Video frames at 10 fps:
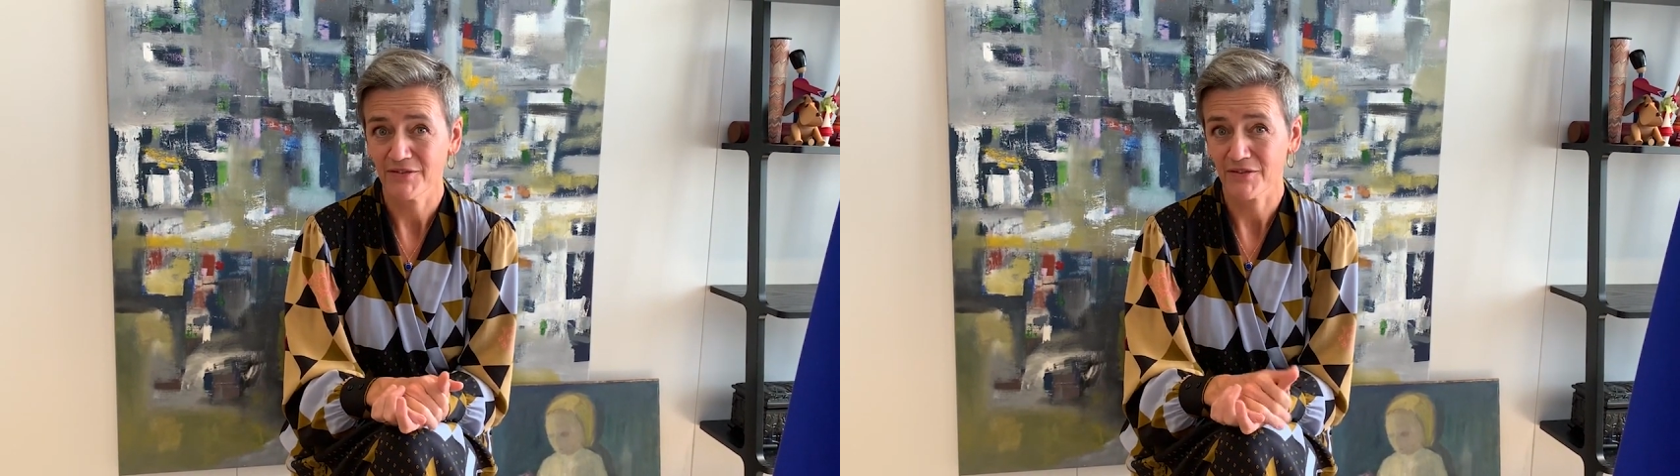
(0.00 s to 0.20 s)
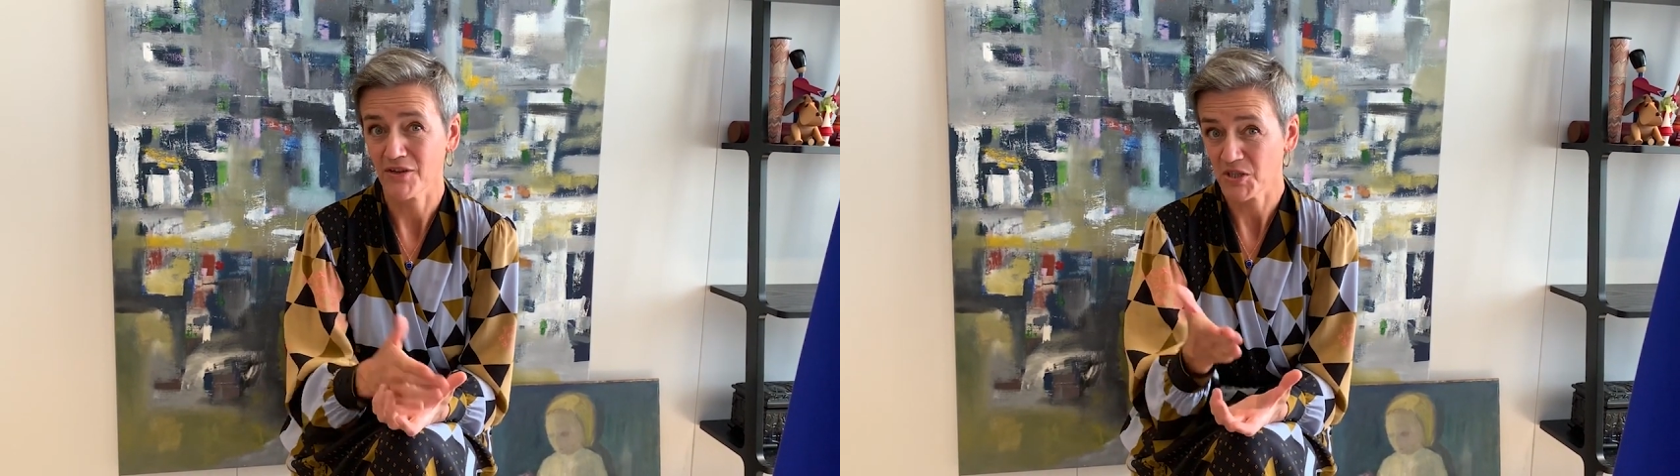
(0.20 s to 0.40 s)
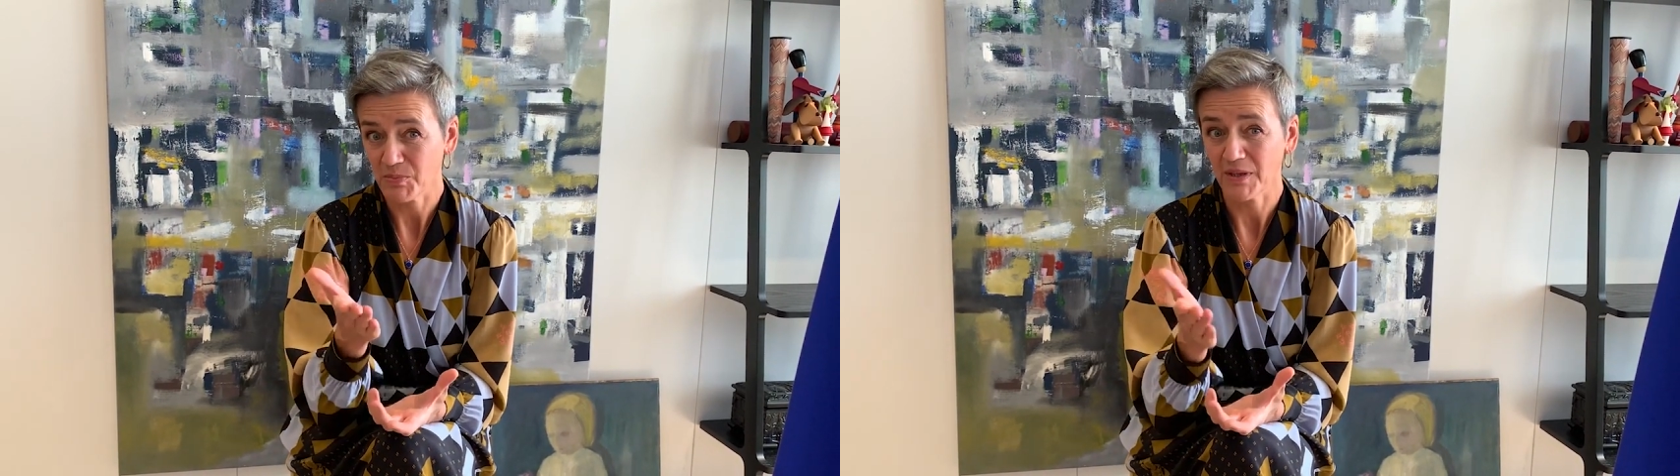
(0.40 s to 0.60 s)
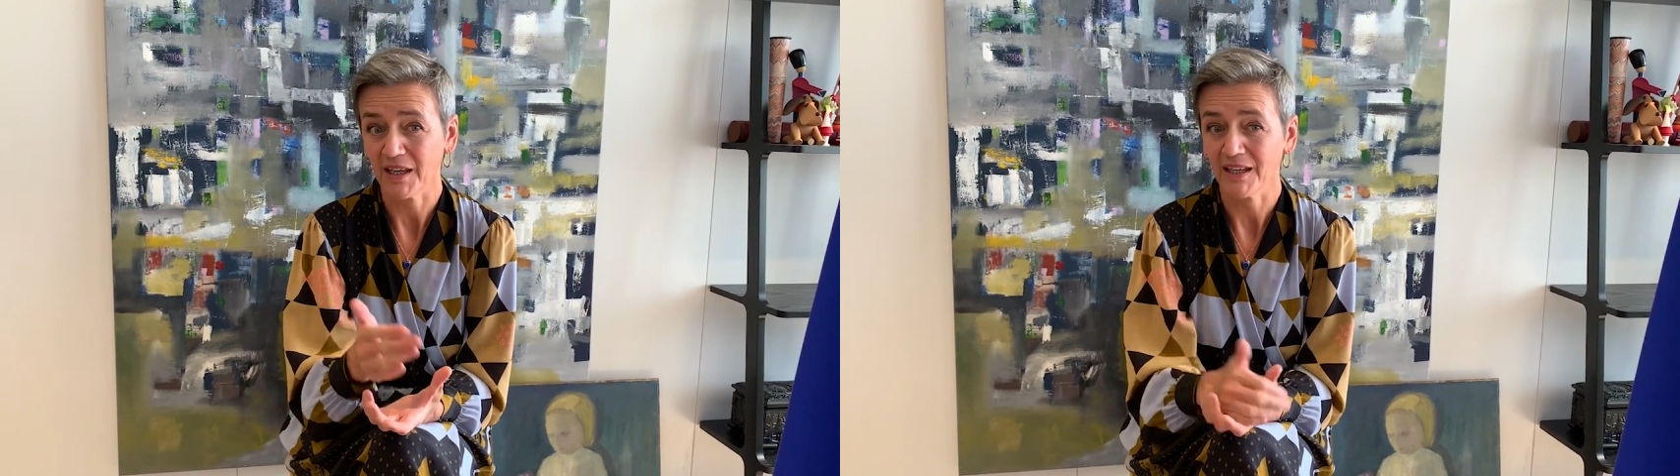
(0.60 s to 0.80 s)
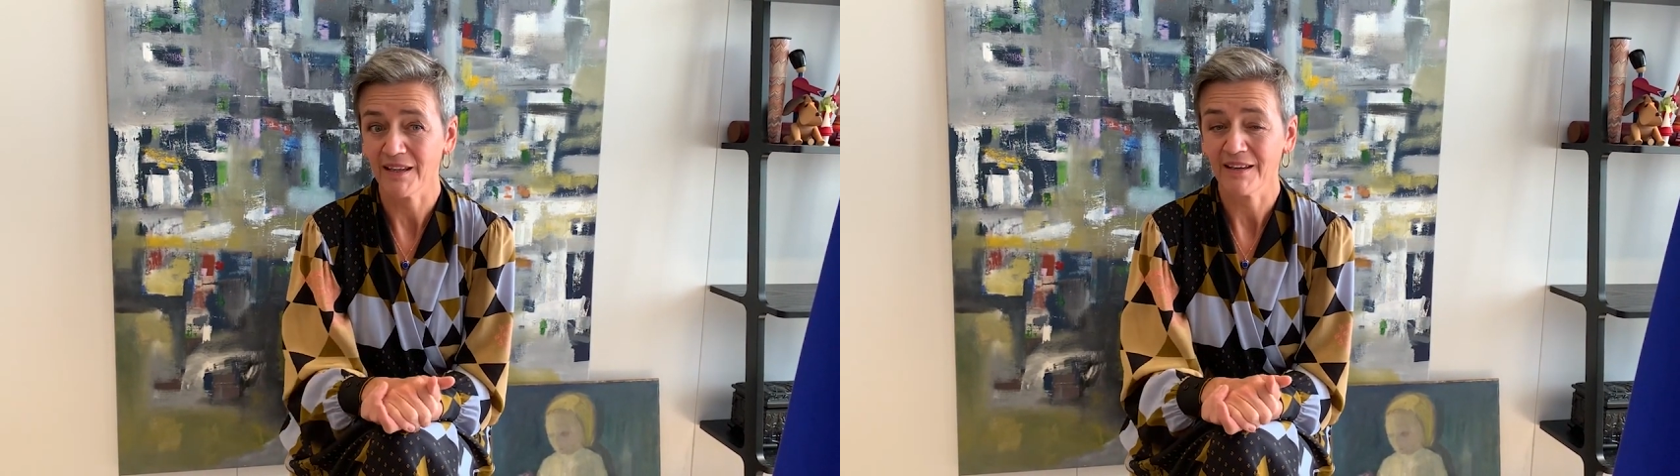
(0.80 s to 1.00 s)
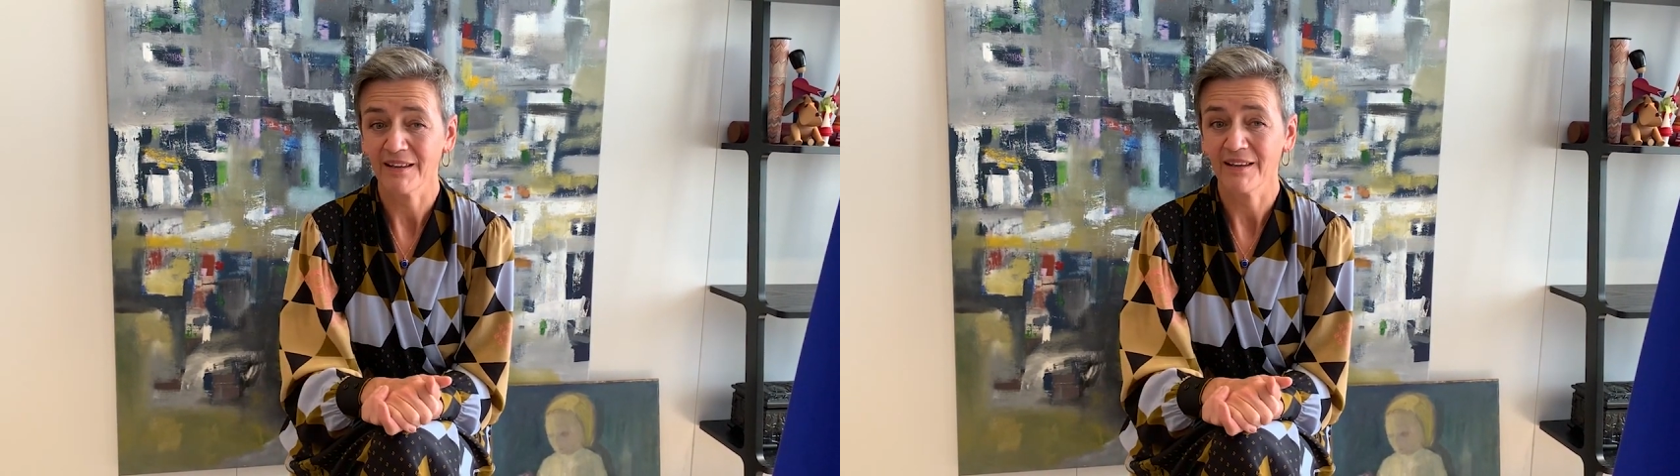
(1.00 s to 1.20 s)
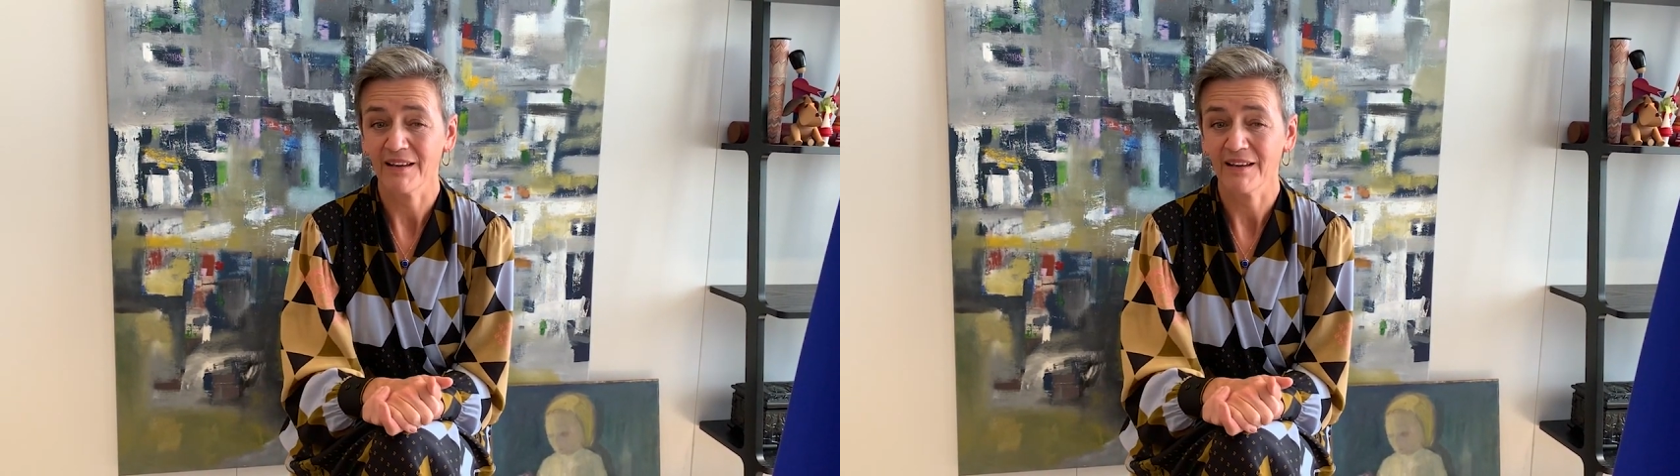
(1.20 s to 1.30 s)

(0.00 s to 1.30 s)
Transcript: for us being